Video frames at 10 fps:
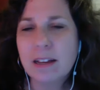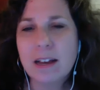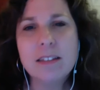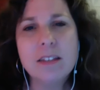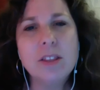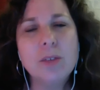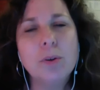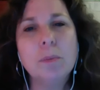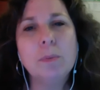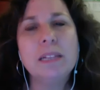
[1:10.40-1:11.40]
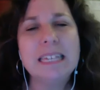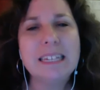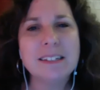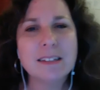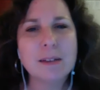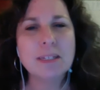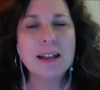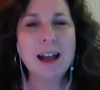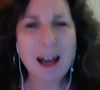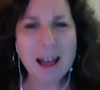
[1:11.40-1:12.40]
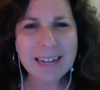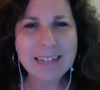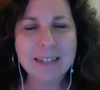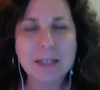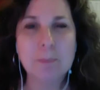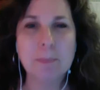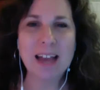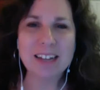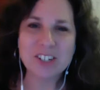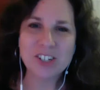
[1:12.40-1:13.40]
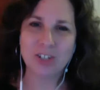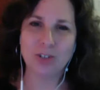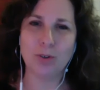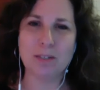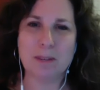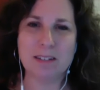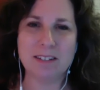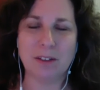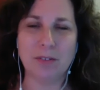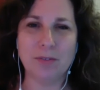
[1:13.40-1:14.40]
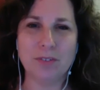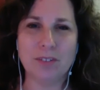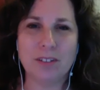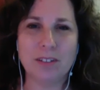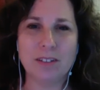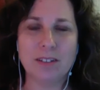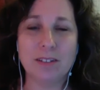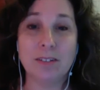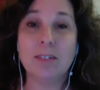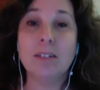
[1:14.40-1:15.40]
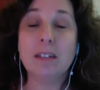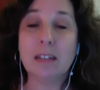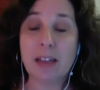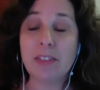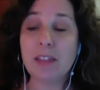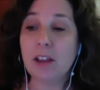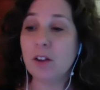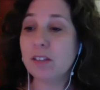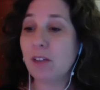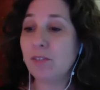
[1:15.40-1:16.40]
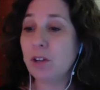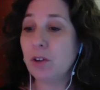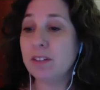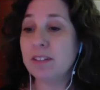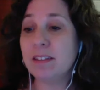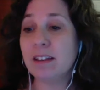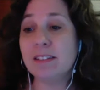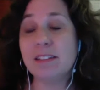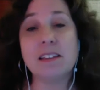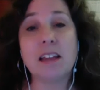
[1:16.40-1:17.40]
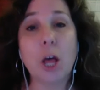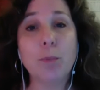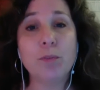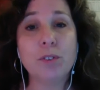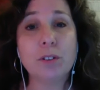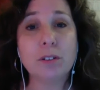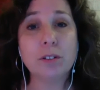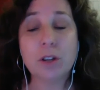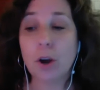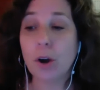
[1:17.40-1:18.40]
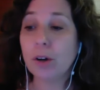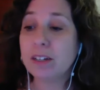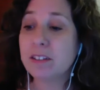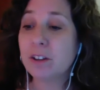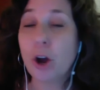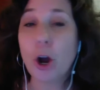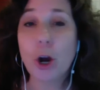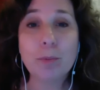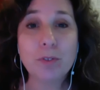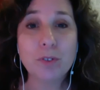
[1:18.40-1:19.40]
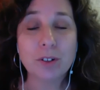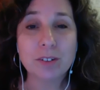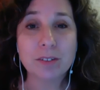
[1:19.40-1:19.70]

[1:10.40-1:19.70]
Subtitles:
I said the word please. I was kind and compassionate towards myself. And then I also have a note that says, is it helpful or is it harmful?